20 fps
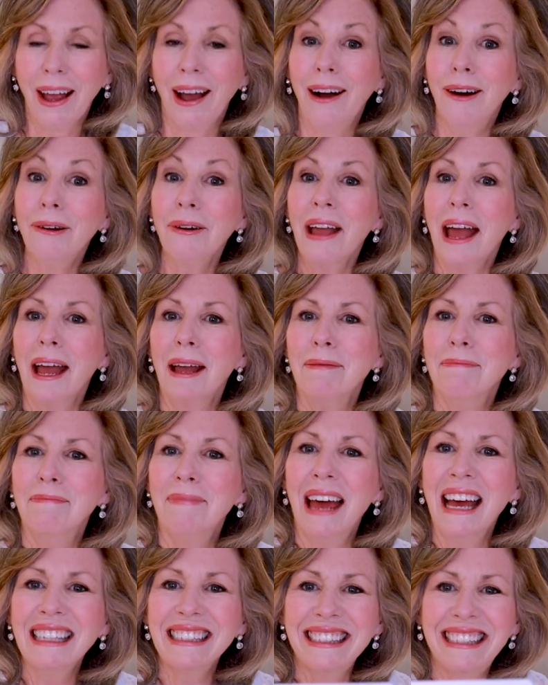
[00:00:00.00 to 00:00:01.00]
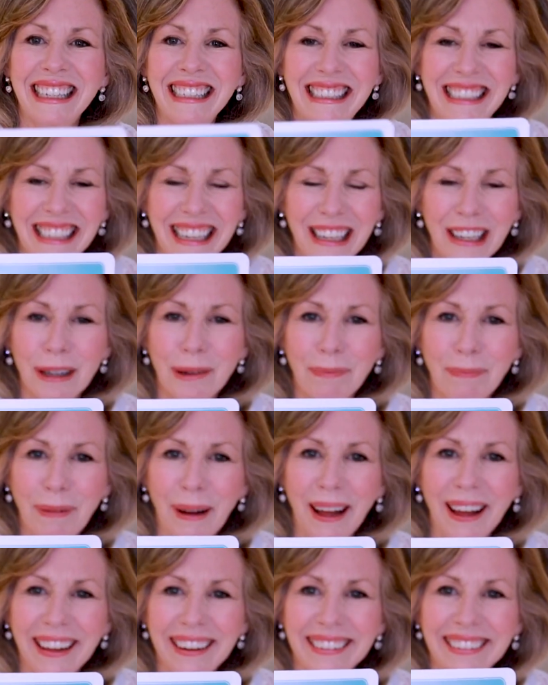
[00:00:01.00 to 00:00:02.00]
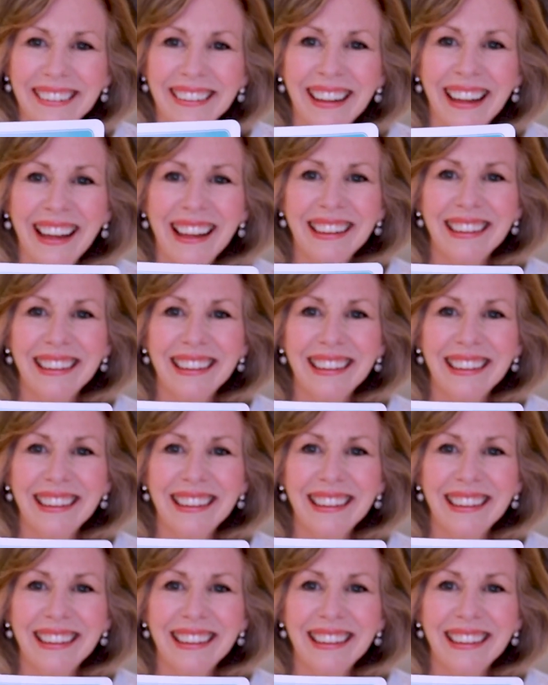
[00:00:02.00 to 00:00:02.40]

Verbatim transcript: Okay, message in a bottle.